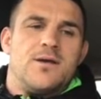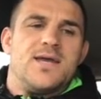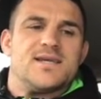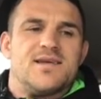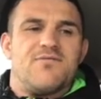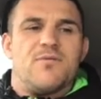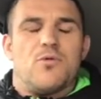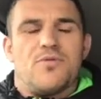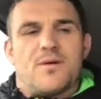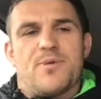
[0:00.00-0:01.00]
Yes, every
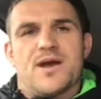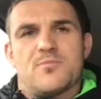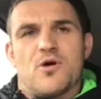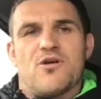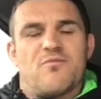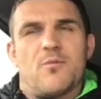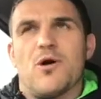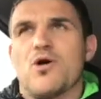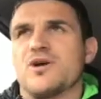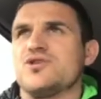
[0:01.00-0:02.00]
month I paid more off my
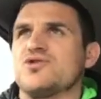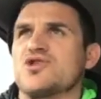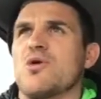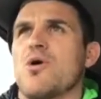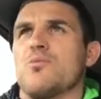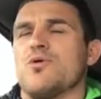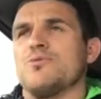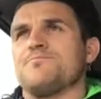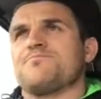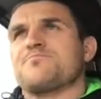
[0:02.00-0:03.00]
mortgage and so on, but